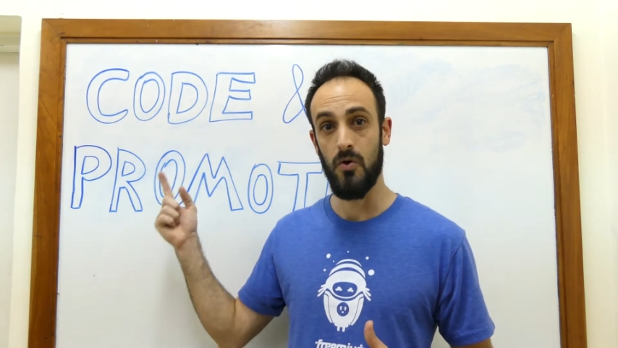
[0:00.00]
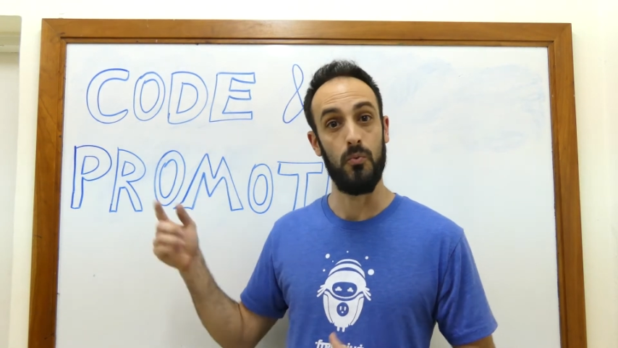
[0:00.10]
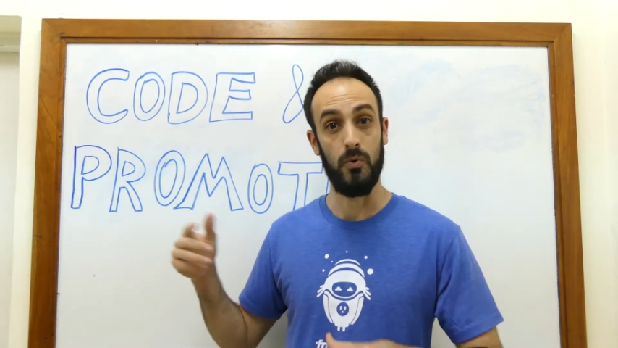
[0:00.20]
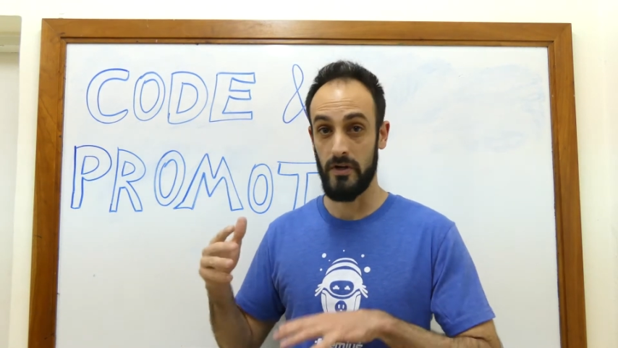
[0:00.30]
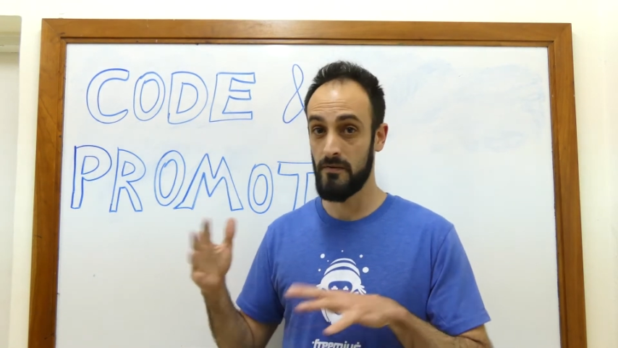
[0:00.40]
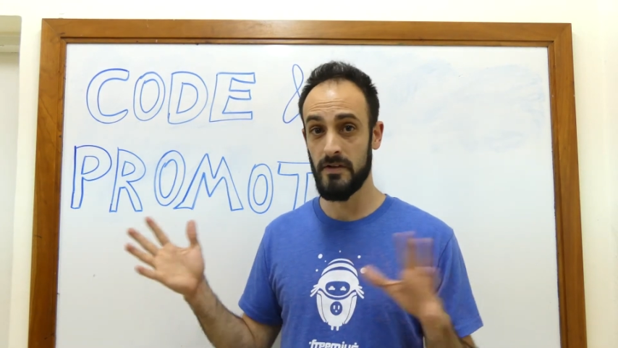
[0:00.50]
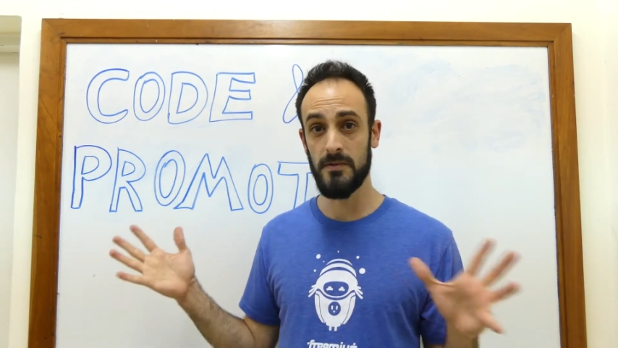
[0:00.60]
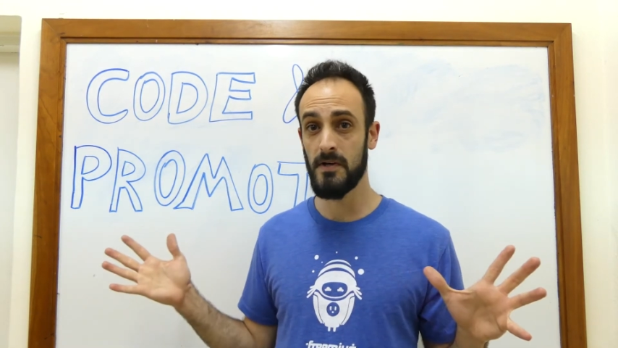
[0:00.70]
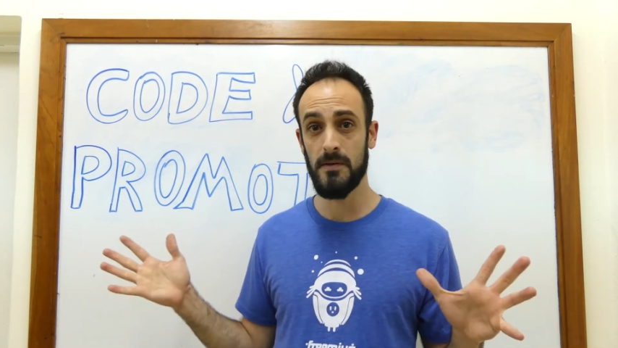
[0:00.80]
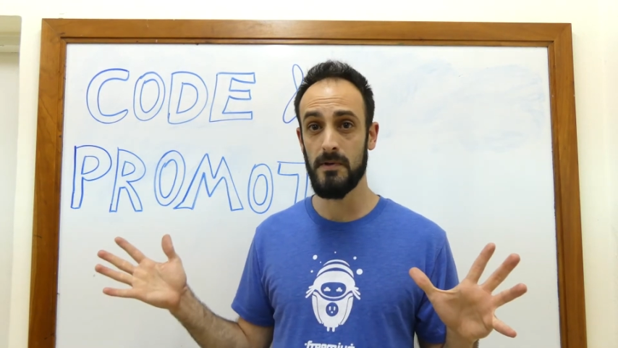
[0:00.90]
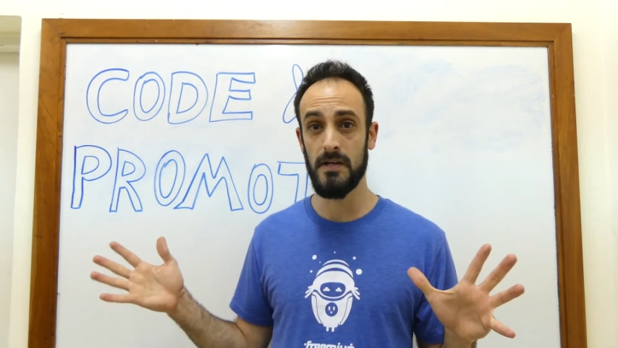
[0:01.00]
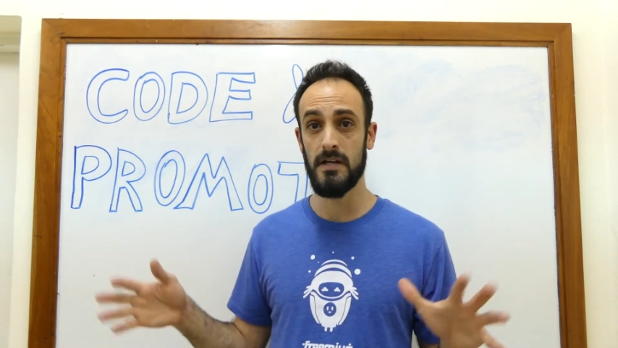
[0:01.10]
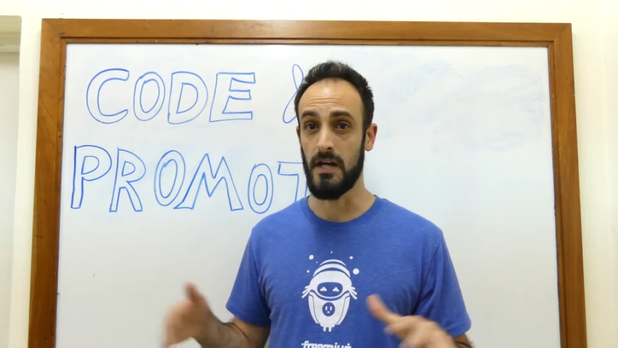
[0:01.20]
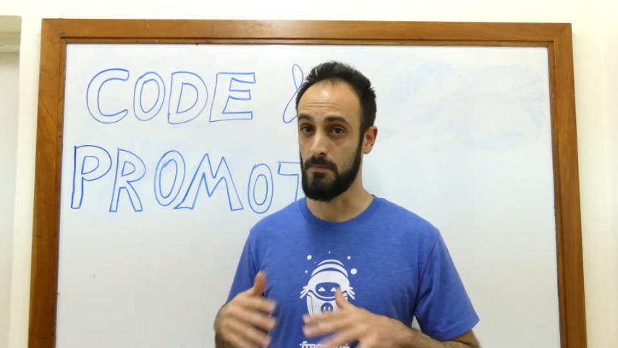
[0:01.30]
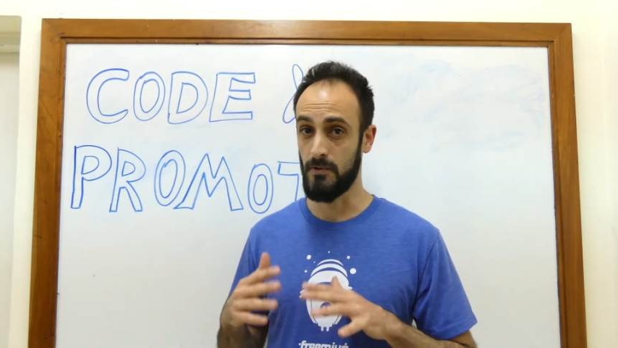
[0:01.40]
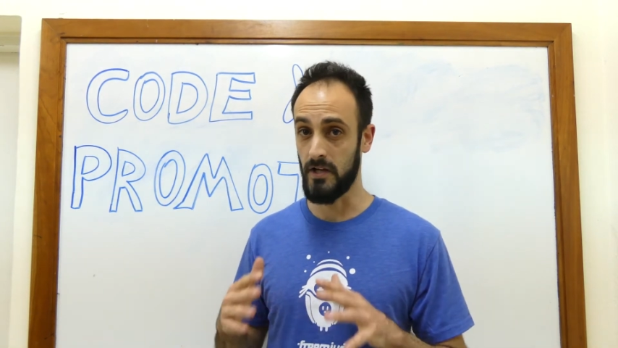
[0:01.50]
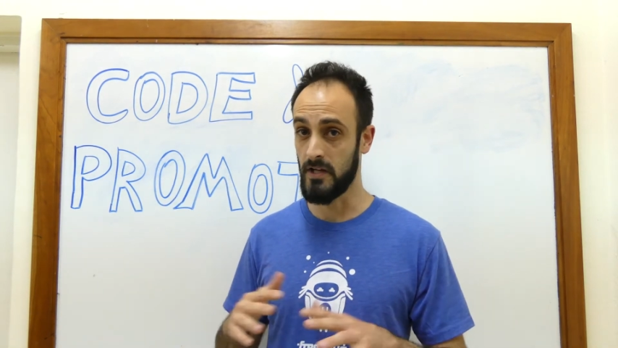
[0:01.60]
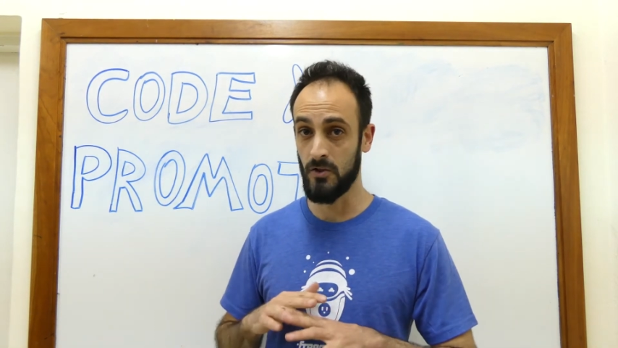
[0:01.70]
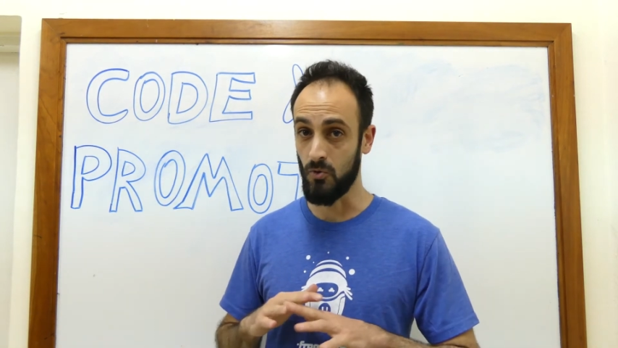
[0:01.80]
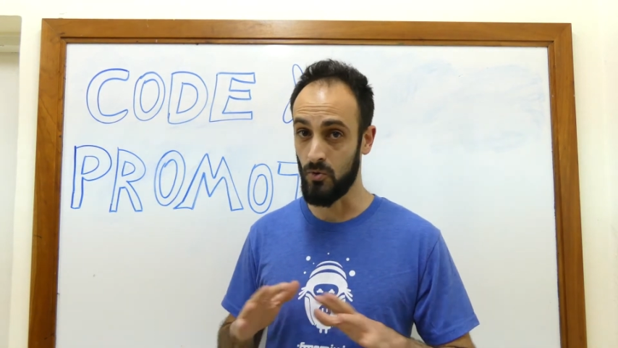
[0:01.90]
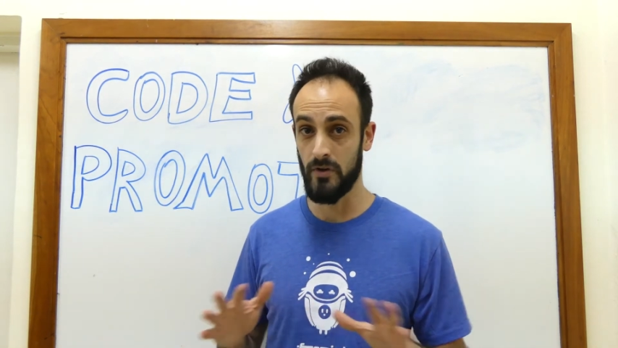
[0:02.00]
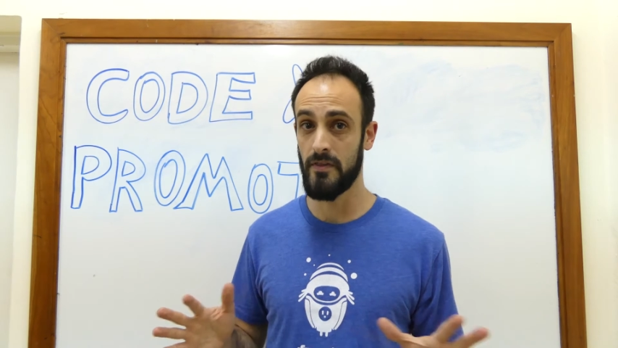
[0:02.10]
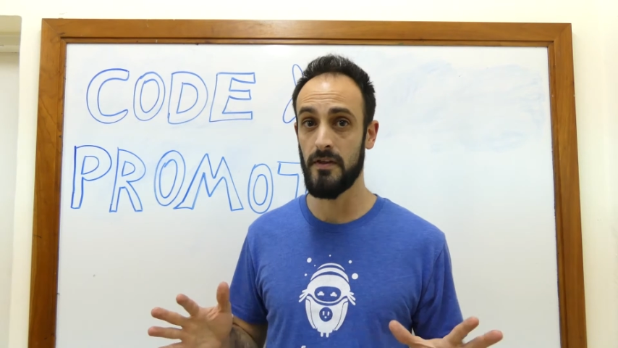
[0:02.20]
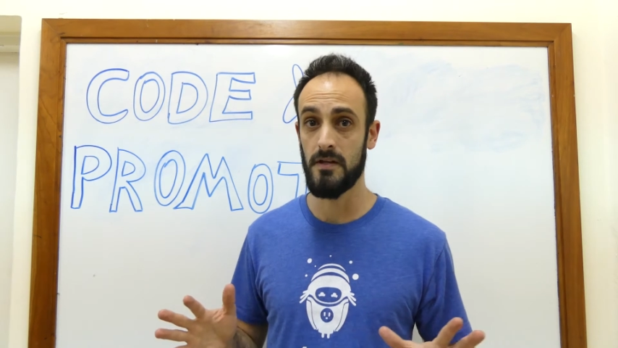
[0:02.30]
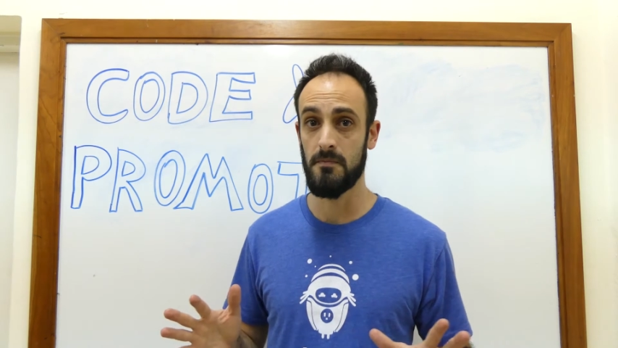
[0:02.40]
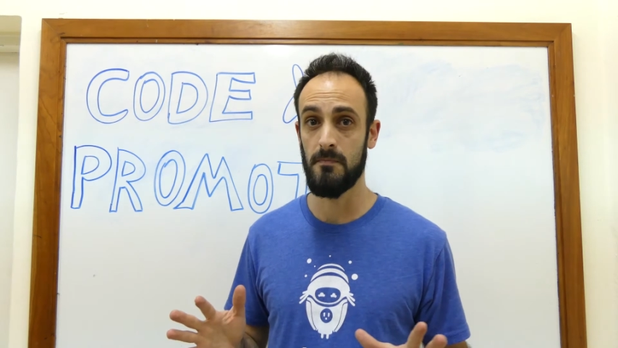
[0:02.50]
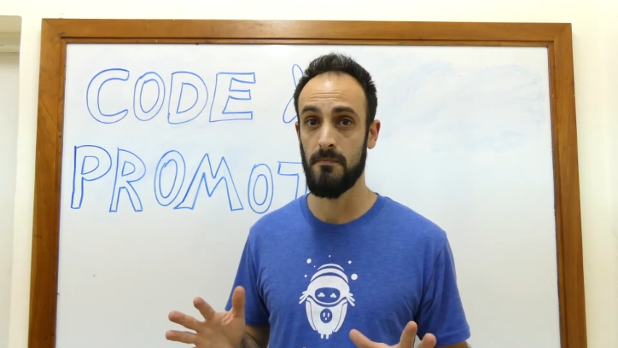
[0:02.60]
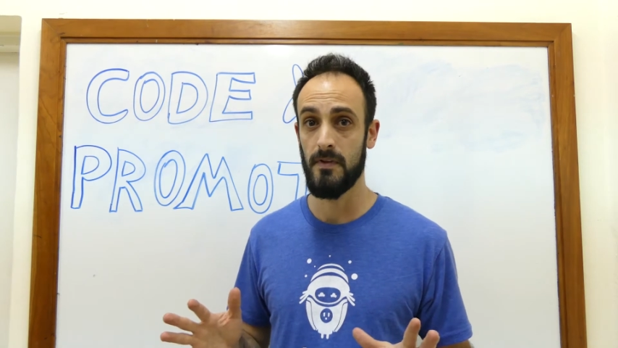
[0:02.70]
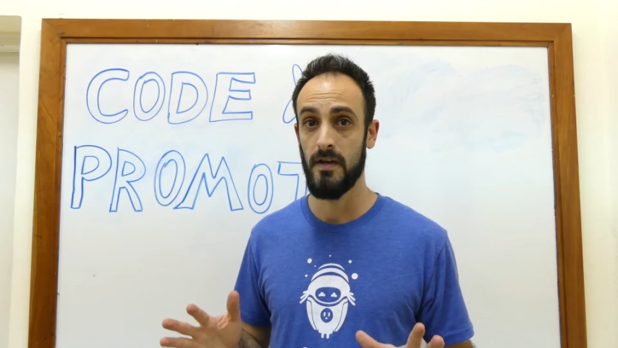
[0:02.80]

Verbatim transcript: whatever it may be, a plugin or a theme,